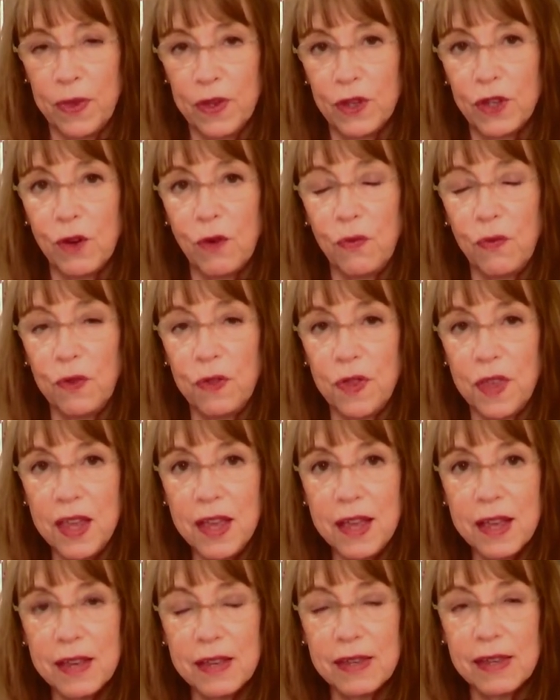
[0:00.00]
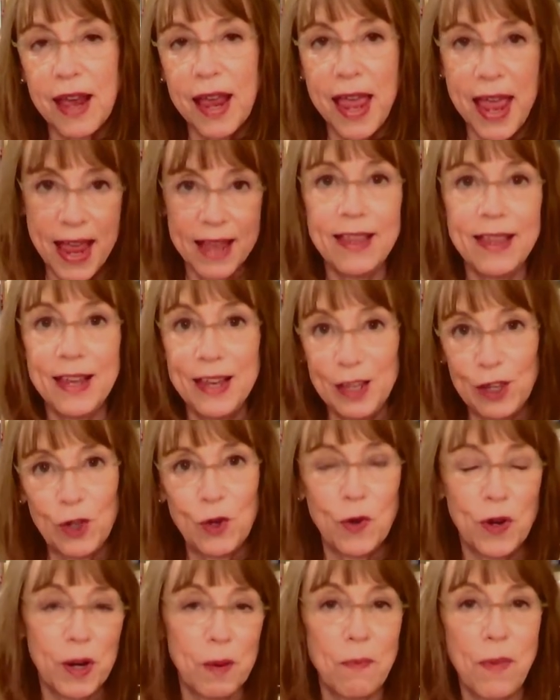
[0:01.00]
So for this, I had the
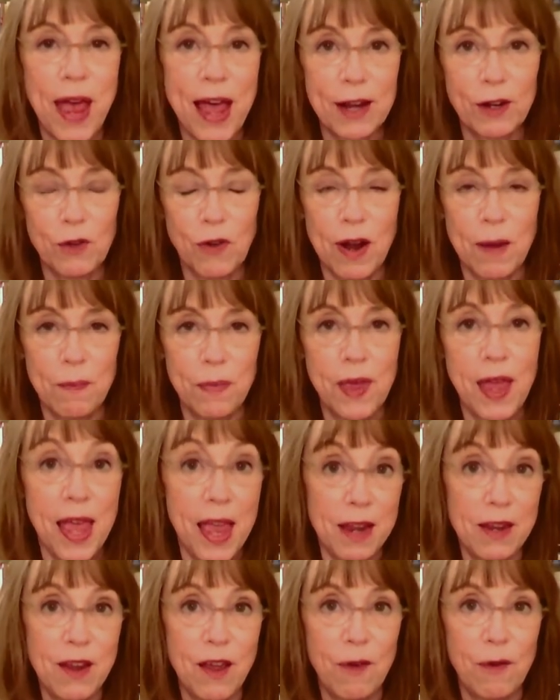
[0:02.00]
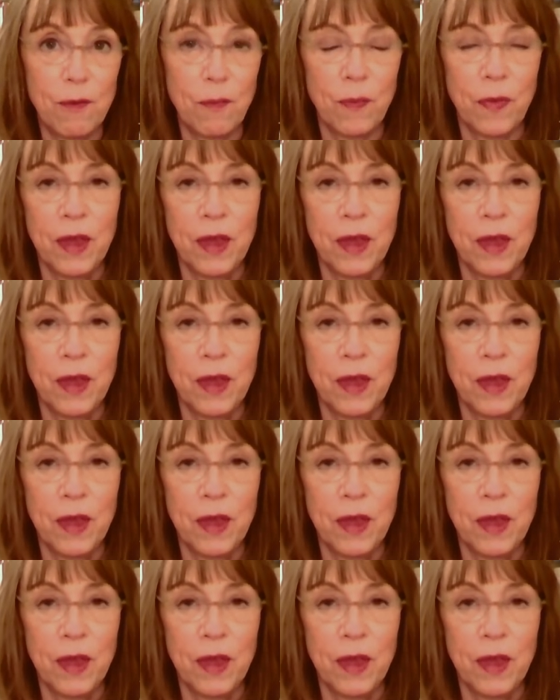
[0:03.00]
historic backdrop, the Haenyeo.